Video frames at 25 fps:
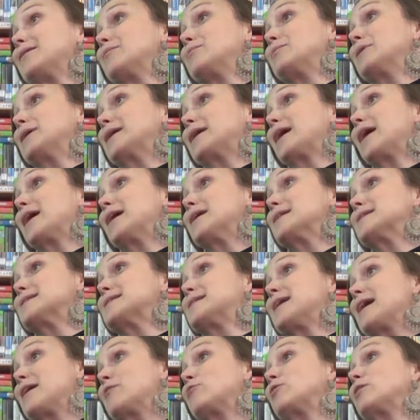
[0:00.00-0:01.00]
because
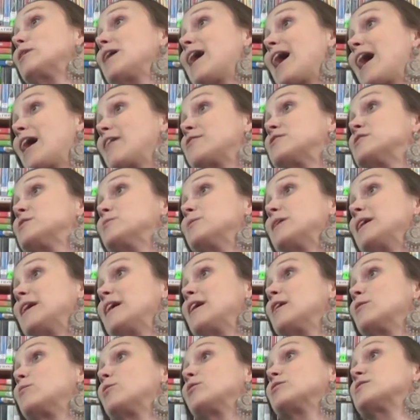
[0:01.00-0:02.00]
they would have to
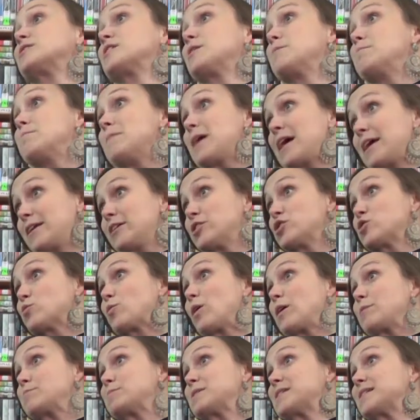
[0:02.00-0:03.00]
be able to manage
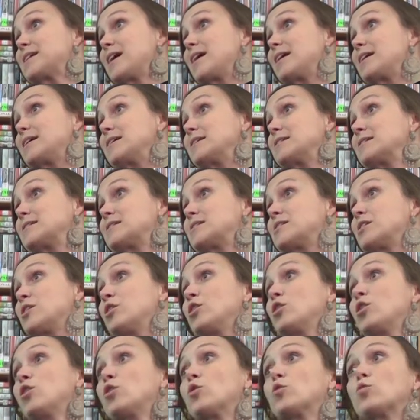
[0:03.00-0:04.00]
websites,
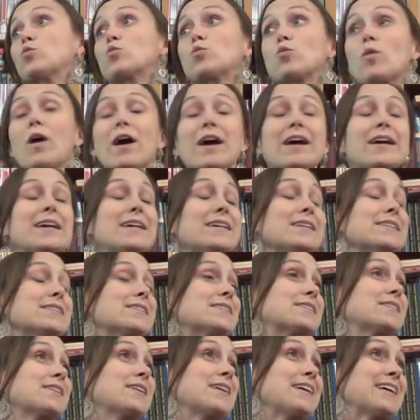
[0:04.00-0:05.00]

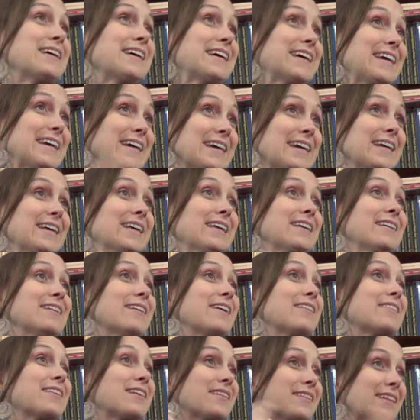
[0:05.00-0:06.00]
write
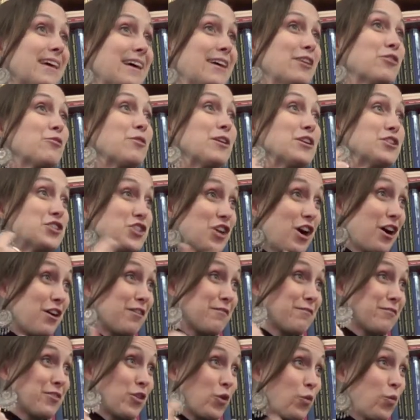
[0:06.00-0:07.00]
in the language
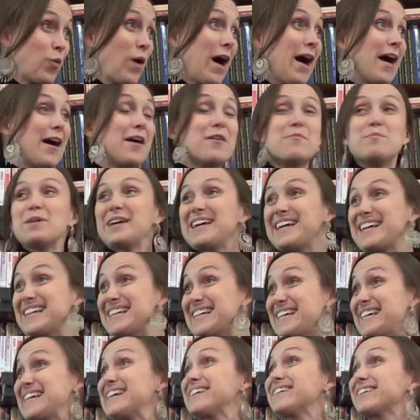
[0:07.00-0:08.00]
of the web
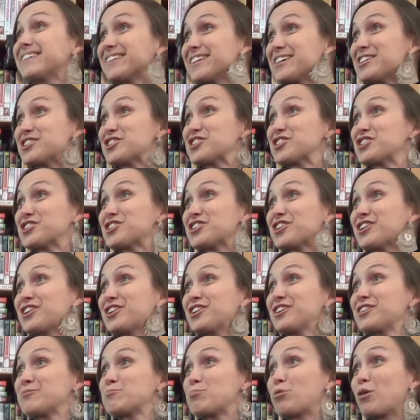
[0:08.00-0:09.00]
in English,
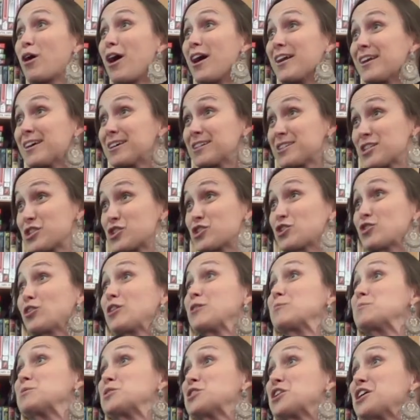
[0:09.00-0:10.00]
product
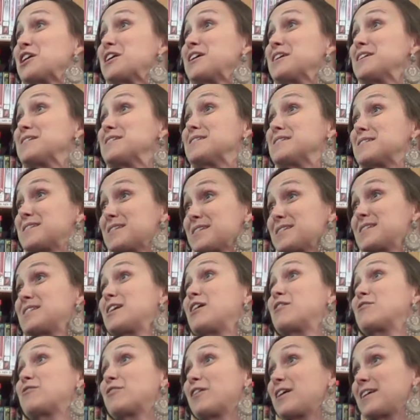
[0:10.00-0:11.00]
descriptions,
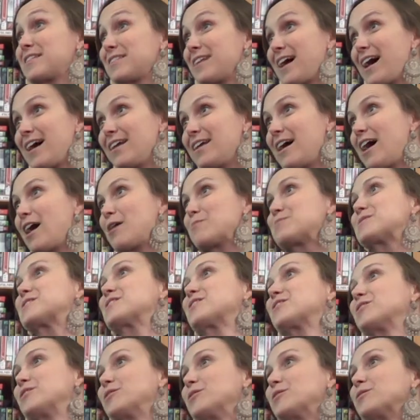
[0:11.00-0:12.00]
stuff like that.
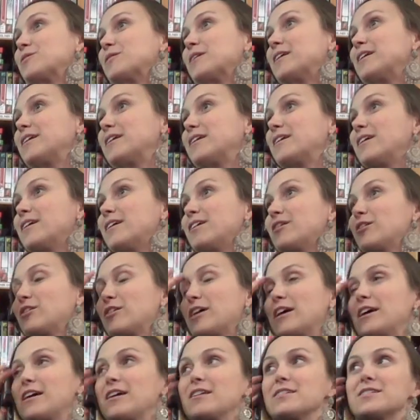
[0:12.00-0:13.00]
Absolutely.
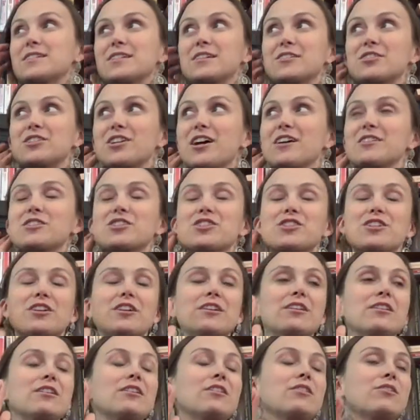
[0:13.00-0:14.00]
Great
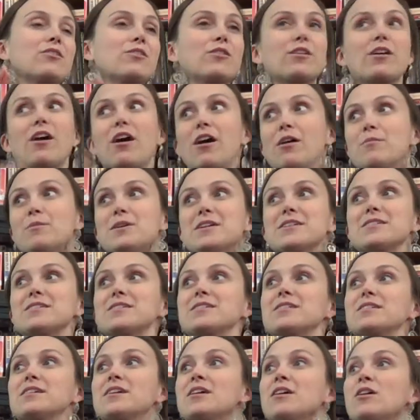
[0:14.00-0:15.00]
suggestion or
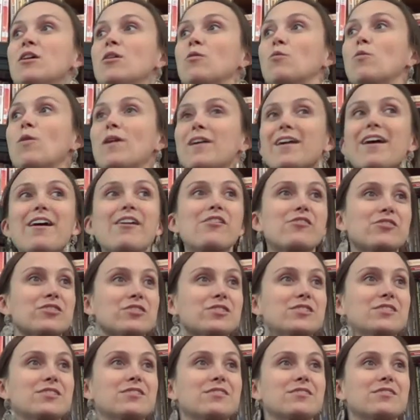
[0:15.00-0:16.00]
comment. What
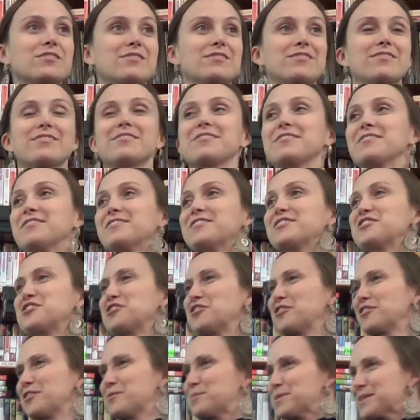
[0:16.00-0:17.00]
else?
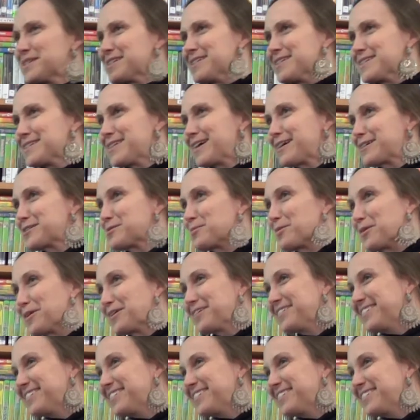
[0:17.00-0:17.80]
You're the business expert.